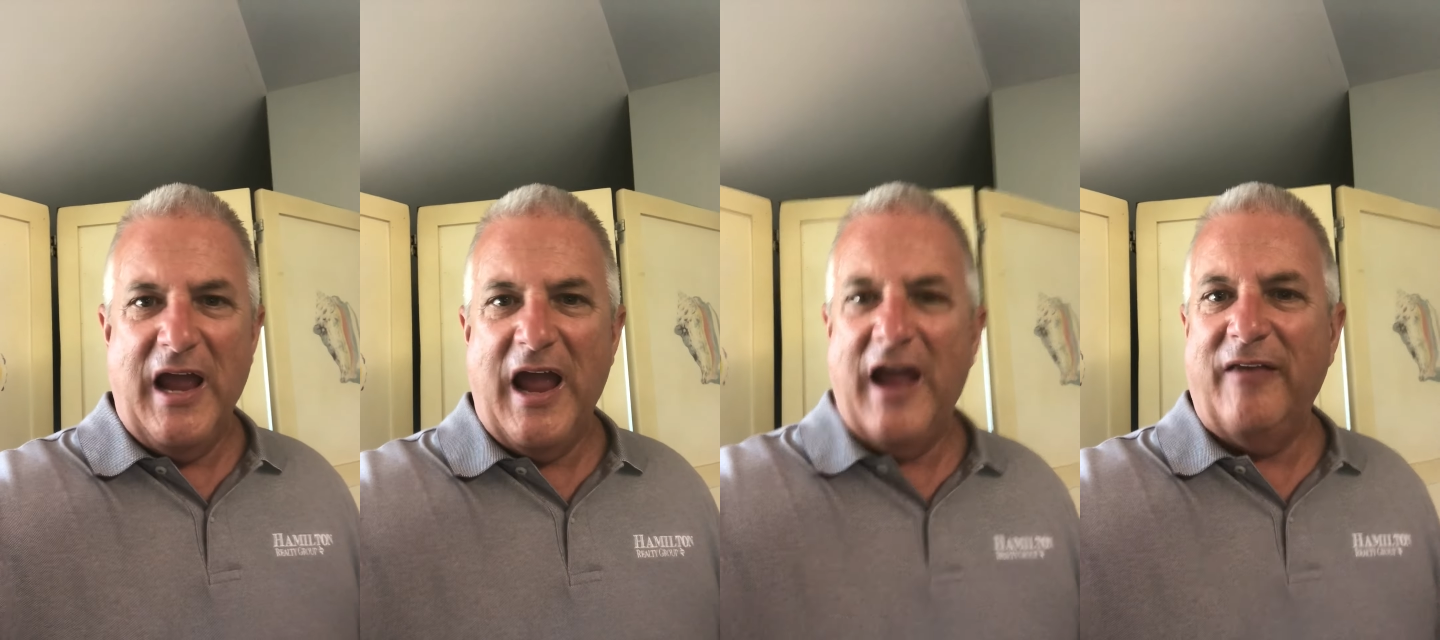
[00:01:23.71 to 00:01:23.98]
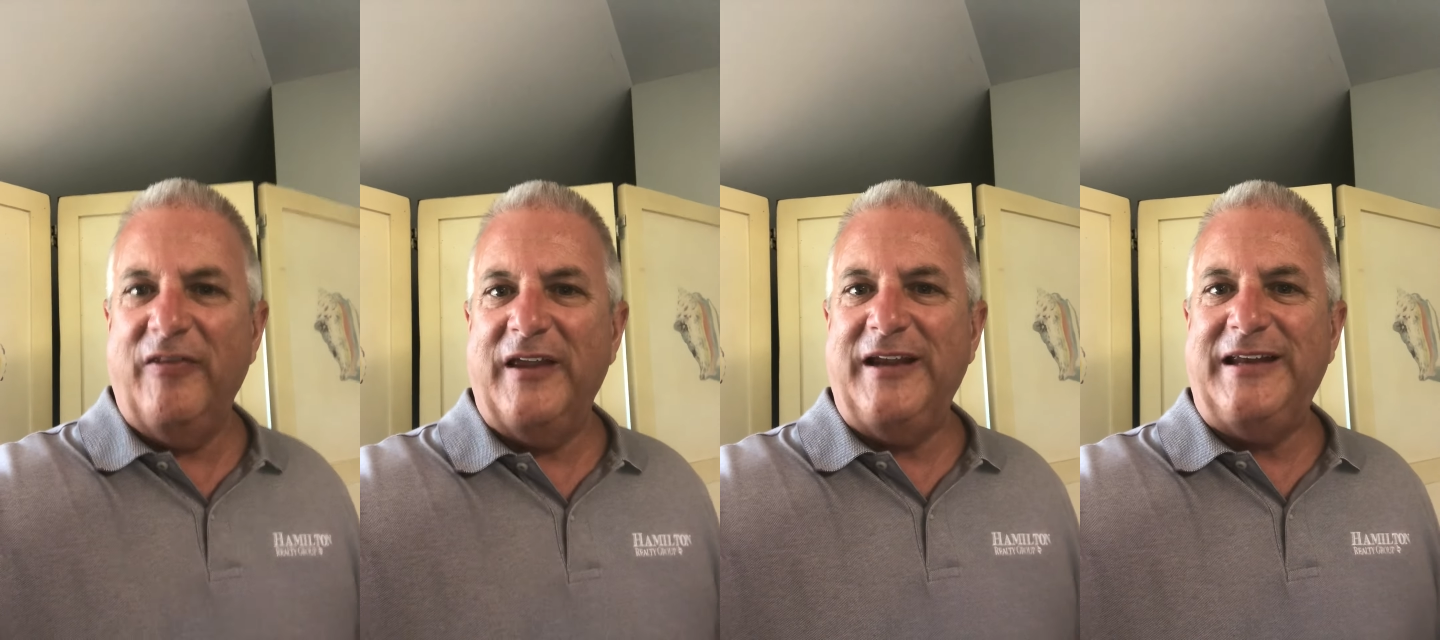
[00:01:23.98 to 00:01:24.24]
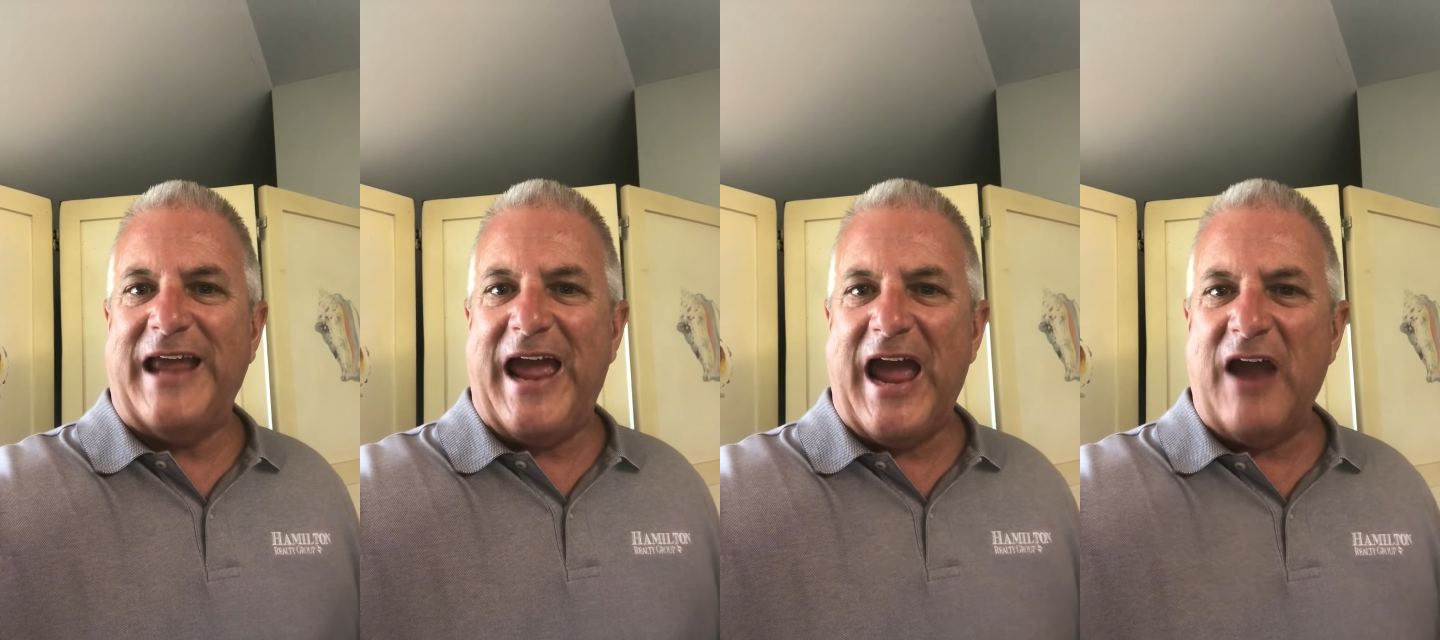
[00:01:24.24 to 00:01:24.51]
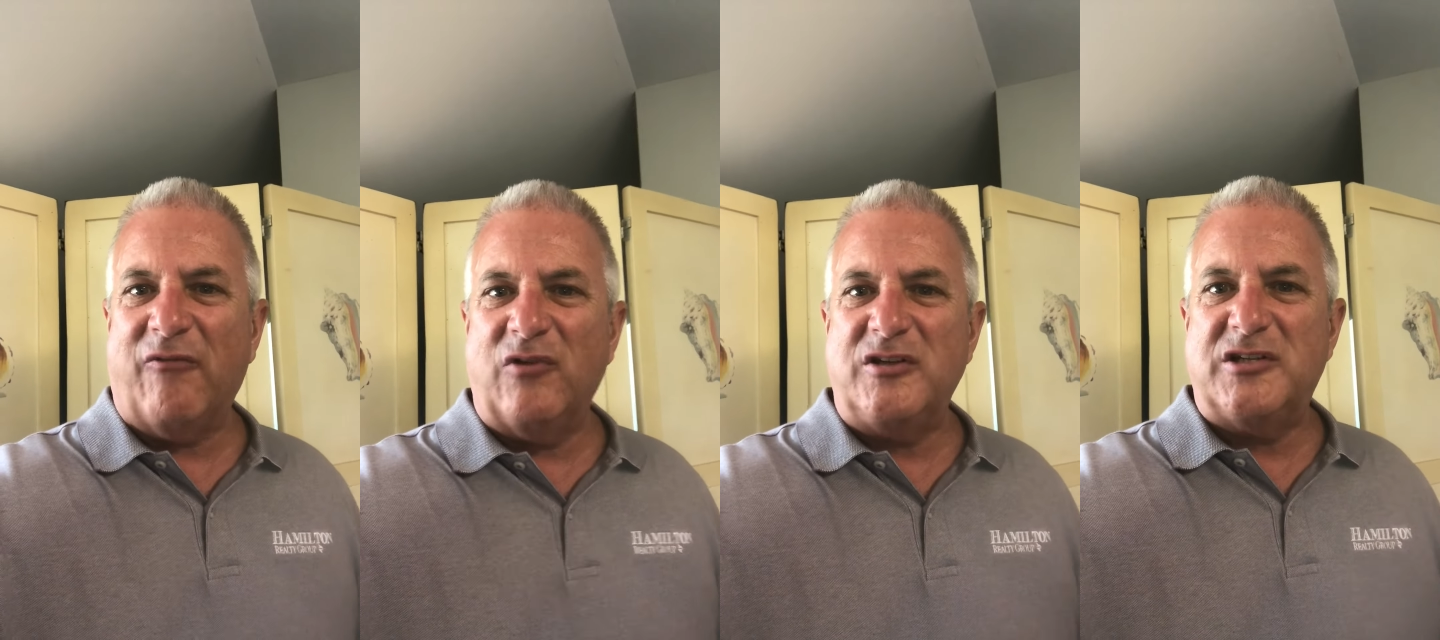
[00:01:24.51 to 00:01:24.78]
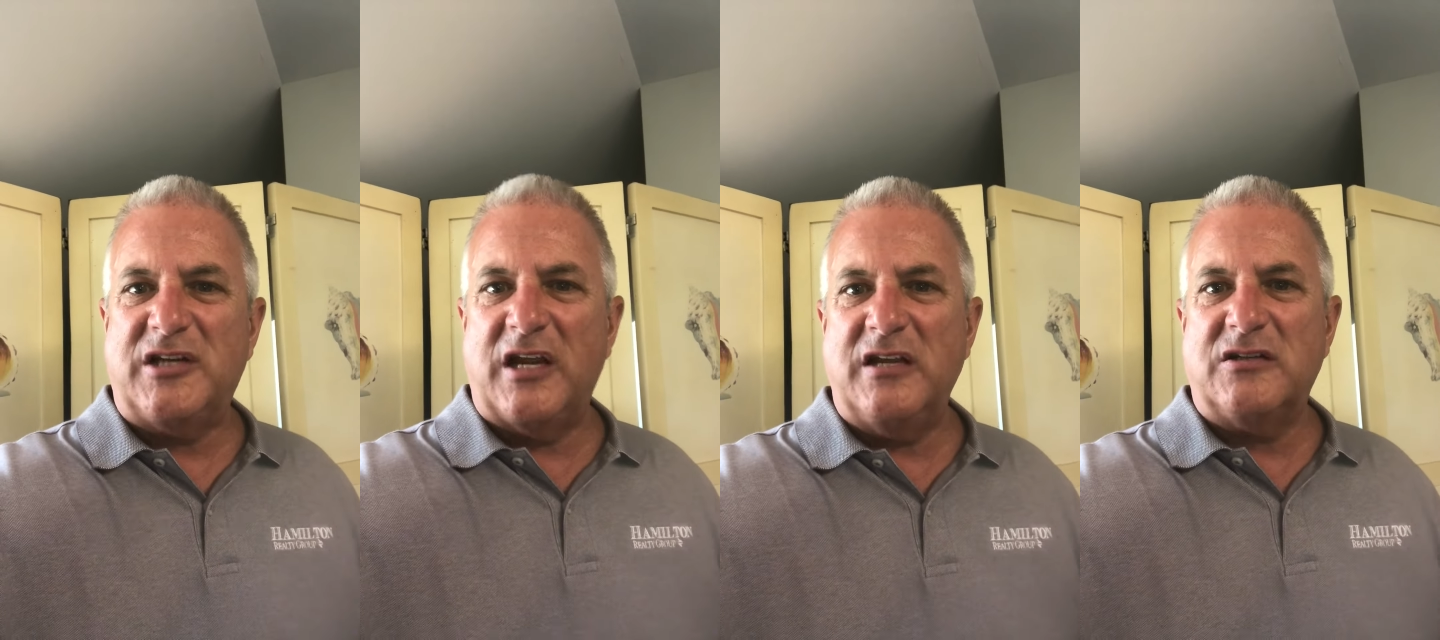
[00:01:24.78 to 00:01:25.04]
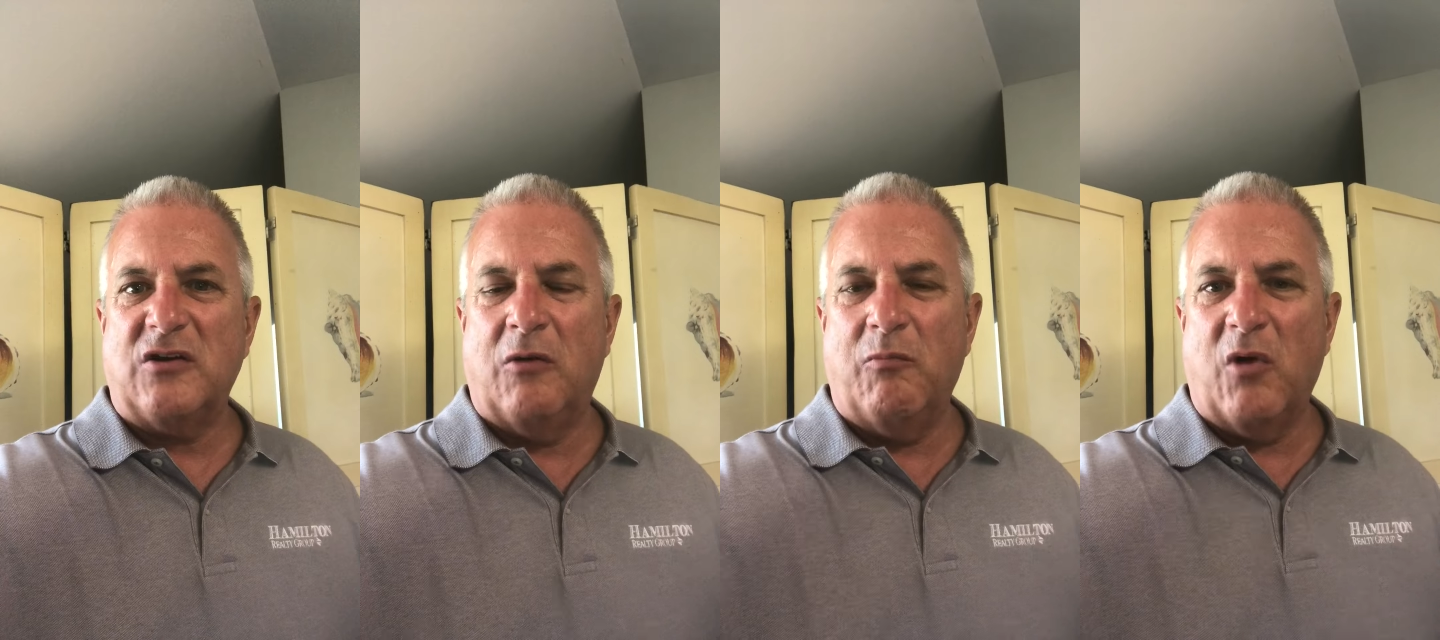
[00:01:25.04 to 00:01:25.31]
And the average
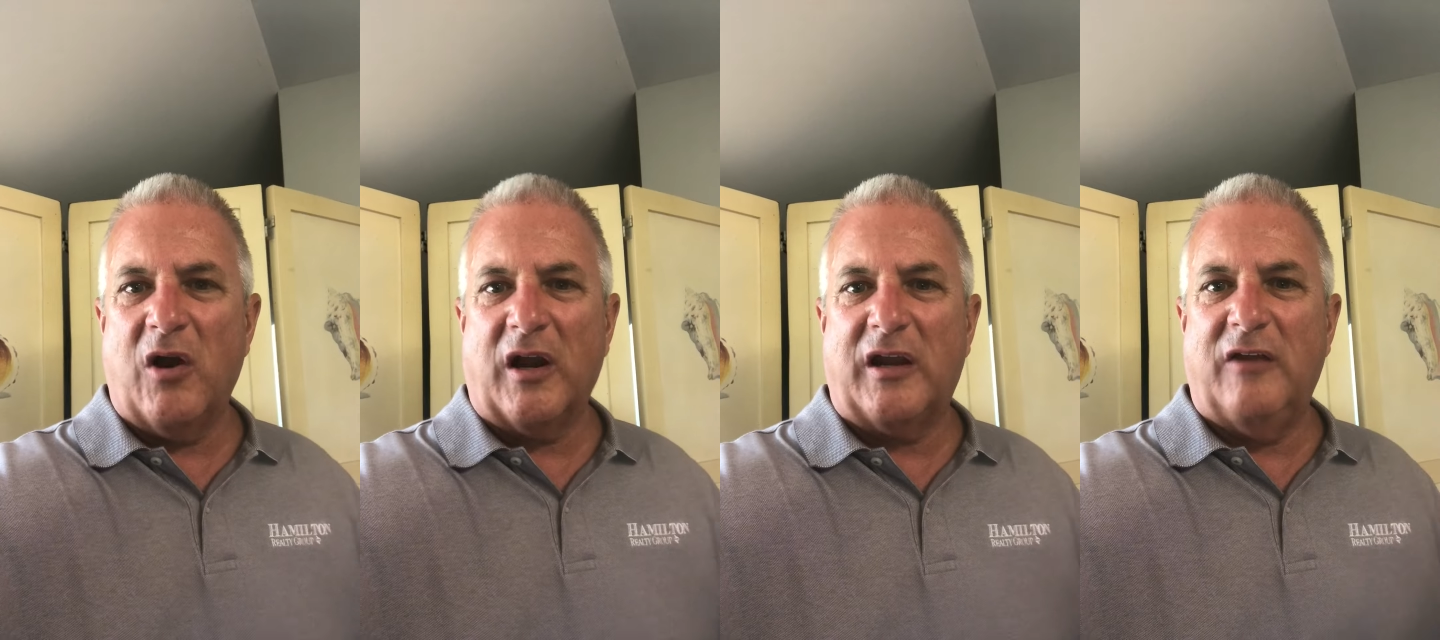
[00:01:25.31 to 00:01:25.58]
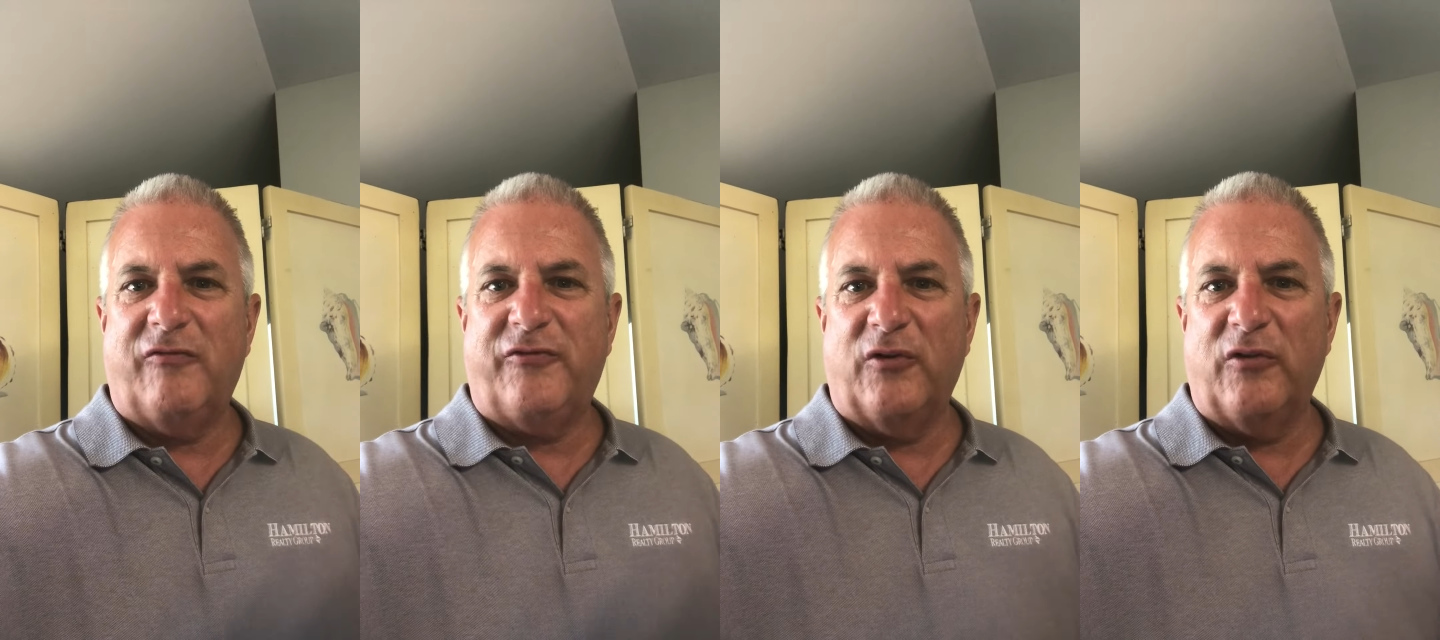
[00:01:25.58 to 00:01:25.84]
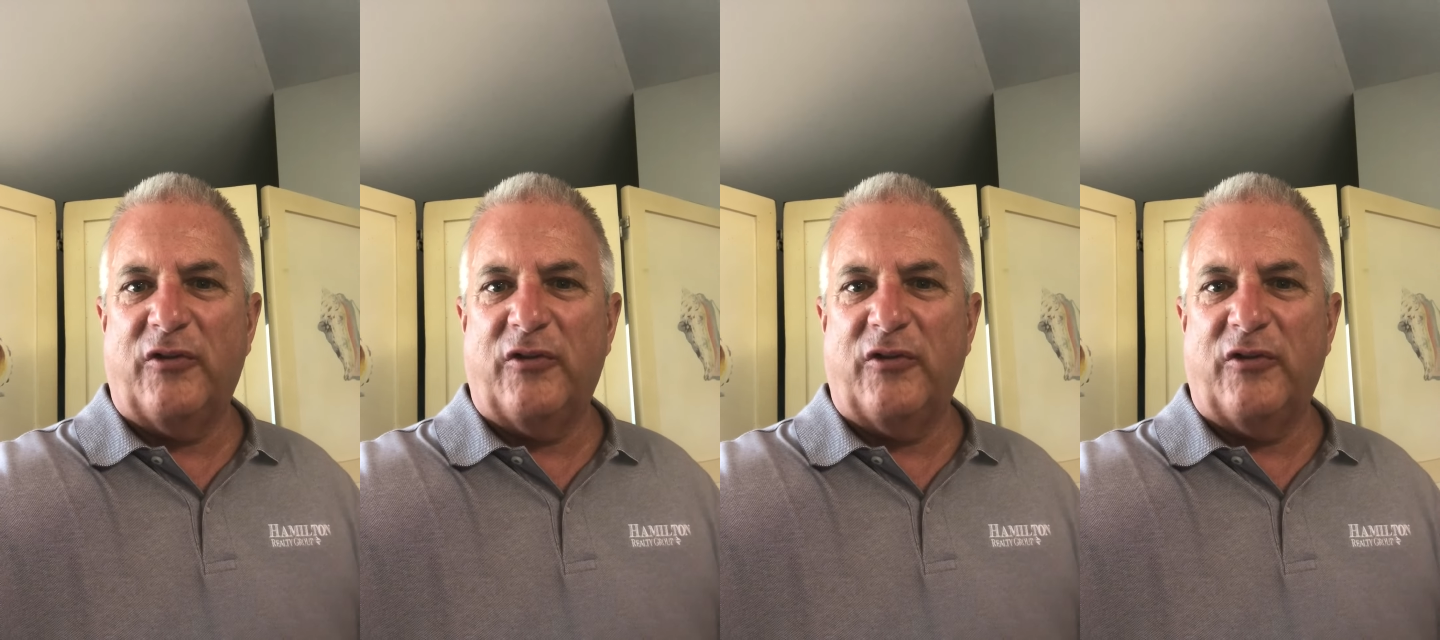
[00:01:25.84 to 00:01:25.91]
days on market for